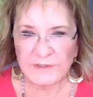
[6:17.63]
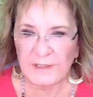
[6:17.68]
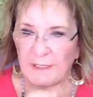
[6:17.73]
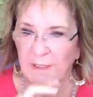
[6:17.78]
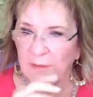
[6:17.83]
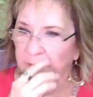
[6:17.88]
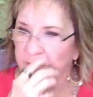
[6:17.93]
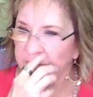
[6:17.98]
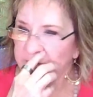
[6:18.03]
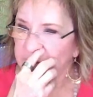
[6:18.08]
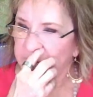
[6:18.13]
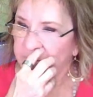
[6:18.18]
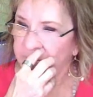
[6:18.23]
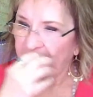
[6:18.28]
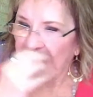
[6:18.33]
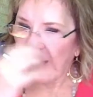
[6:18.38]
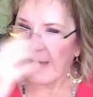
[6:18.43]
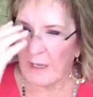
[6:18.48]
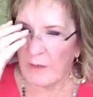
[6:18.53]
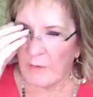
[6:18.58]
day was
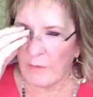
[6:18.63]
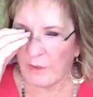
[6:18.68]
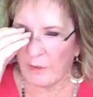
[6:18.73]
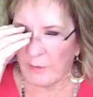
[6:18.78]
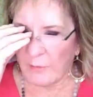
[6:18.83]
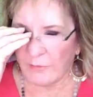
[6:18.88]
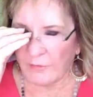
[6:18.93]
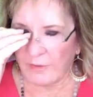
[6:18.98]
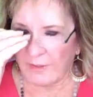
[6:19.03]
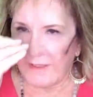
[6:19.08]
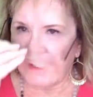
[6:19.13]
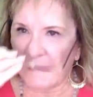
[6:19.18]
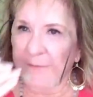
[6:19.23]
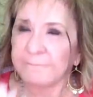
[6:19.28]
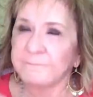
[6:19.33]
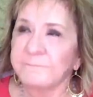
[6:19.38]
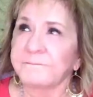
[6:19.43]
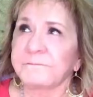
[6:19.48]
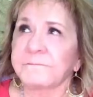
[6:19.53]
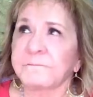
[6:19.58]
how our
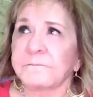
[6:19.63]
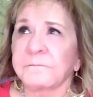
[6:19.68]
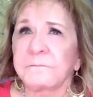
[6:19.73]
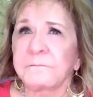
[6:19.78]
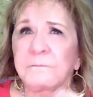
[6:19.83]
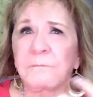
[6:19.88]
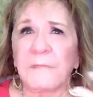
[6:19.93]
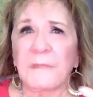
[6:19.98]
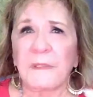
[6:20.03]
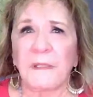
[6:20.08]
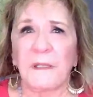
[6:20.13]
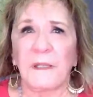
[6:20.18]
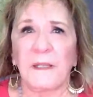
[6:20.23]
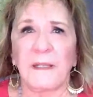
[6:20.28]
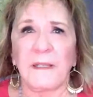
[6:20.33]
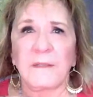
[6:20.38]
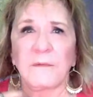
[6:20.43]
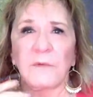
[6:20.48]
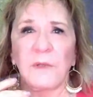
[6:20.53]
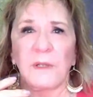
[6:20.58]
brain
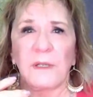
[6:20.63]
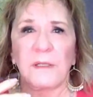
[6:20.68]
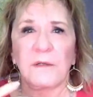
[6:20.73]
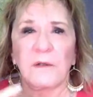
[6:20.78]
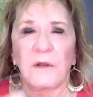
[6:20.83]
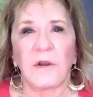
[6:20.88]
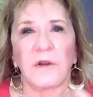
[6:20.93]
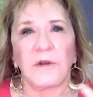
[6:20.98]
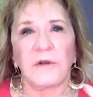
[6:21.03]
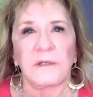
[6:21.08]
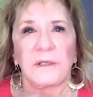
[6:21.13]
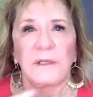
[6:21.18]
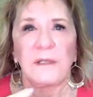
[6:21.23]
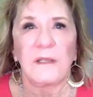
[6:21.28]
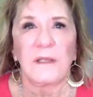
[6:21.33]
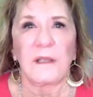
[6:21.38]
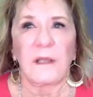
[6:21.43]
and heart,